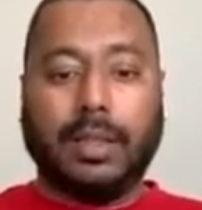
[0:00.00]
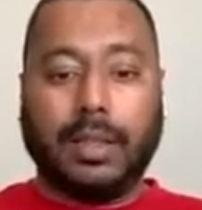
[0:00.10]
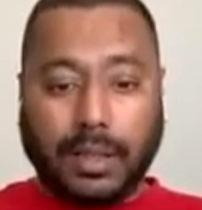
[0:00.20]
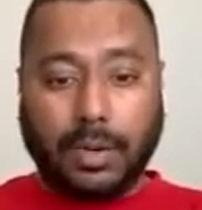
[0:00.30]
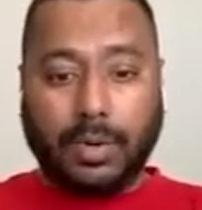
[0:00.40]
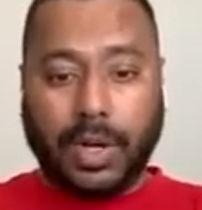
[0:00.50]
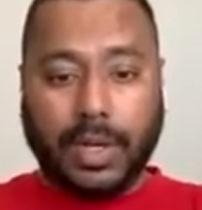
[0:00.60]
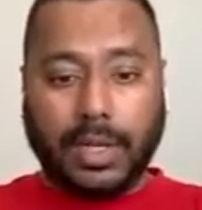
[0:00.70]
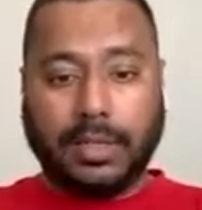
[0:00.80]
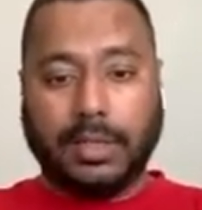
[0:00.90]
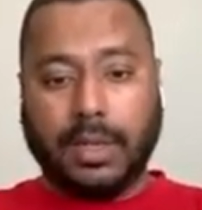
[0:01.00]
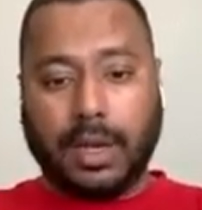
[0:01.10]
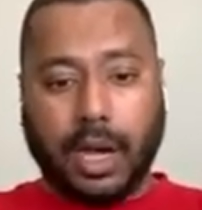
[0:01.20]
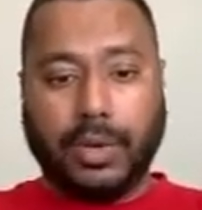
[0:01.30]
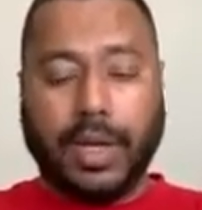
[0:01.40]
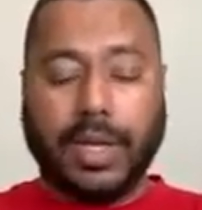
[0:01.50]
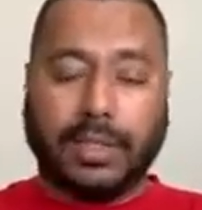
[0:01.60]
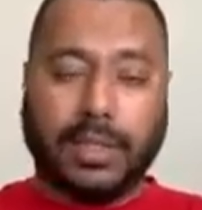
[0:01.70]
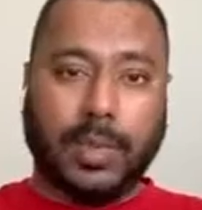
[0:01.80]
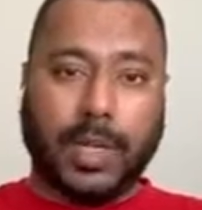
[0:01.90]
The third one is how do we
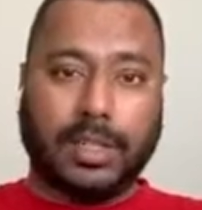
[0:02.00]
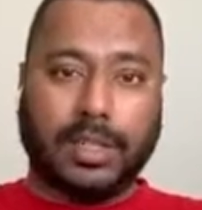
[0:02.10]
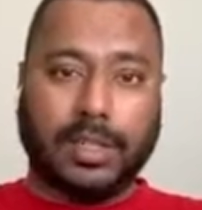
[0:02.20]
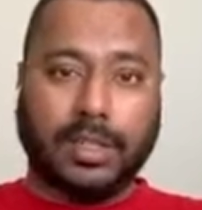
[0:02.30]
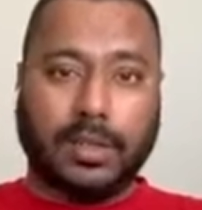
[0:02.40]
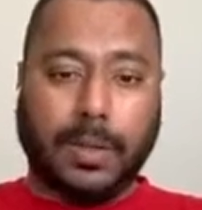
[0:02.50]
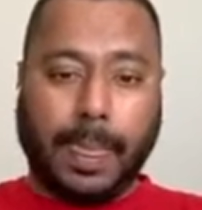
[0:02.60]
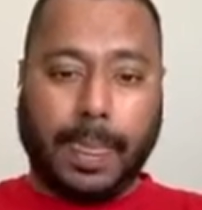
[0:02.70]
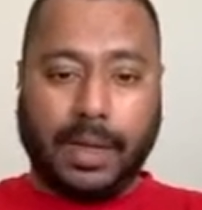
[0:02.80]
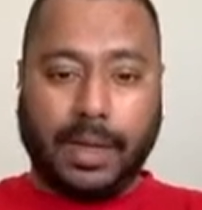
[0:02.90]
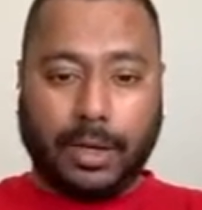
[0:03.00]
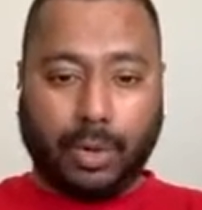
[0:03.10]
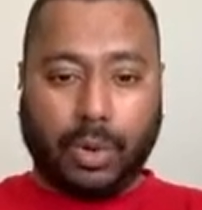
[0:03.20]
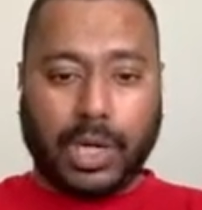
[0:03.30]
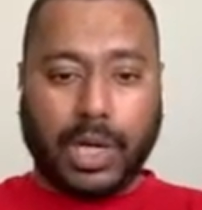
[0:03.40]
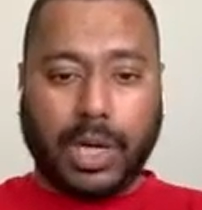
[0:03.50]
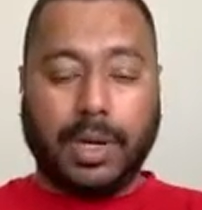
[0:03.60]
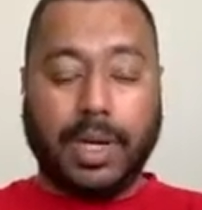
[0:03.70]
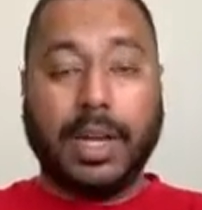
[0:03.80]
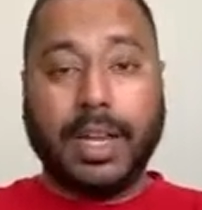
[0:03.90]
assist Malaysians to overcome
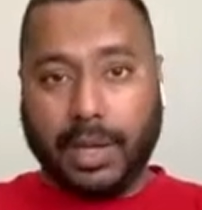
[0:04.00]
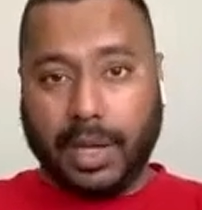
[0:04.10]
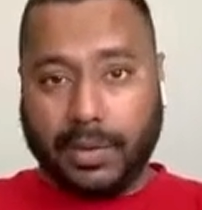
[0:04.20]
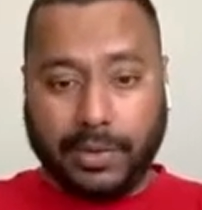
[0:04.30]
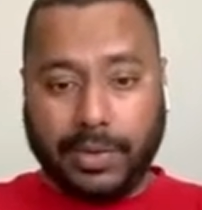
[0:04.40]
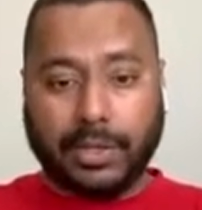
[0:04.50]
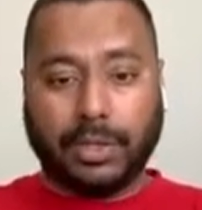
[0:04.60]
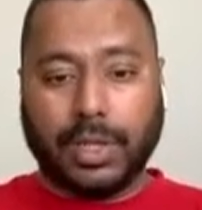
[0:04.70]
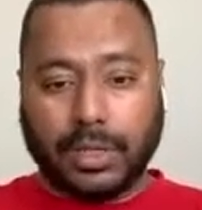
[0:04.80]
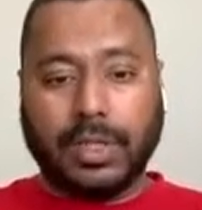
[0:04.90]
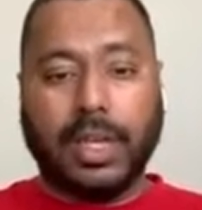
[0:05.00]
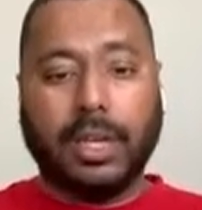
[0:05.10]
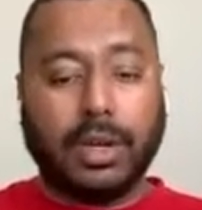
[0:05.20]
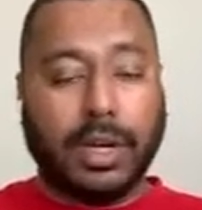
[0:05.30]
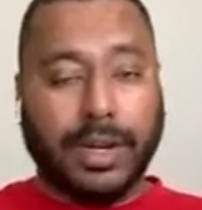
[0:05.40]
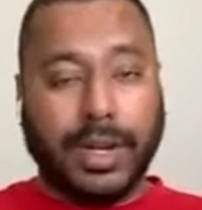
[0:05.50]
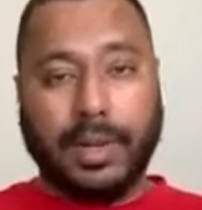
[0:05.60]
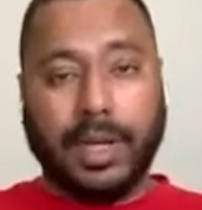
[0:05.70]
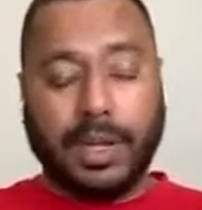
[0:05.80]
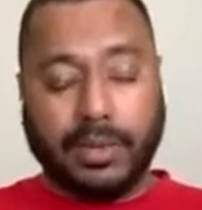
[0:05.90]
herding behavior. So there's a thing called herding
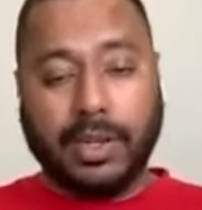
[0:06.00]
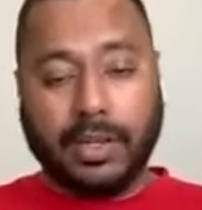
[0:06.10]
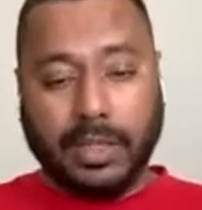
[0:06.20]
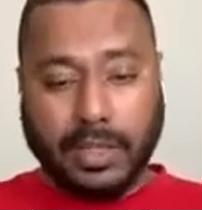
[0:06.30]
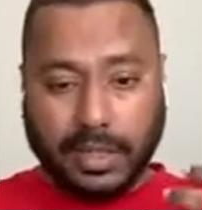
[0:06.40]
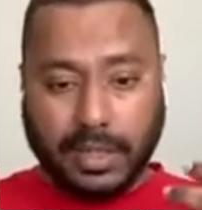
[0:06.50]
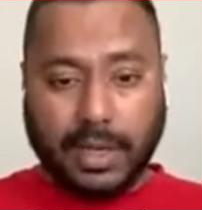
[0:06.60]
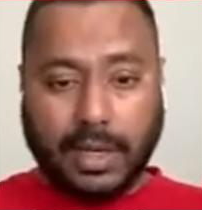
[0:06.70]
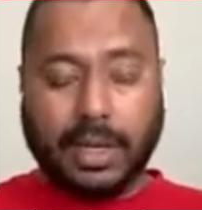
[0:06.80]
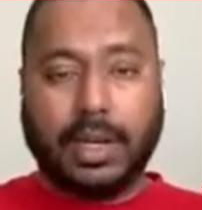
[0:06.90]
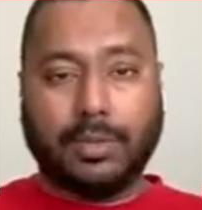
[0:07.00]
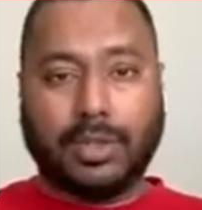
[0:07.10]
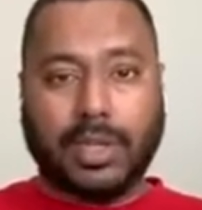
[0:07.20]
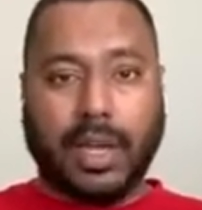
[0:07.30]
behavior when it comes to share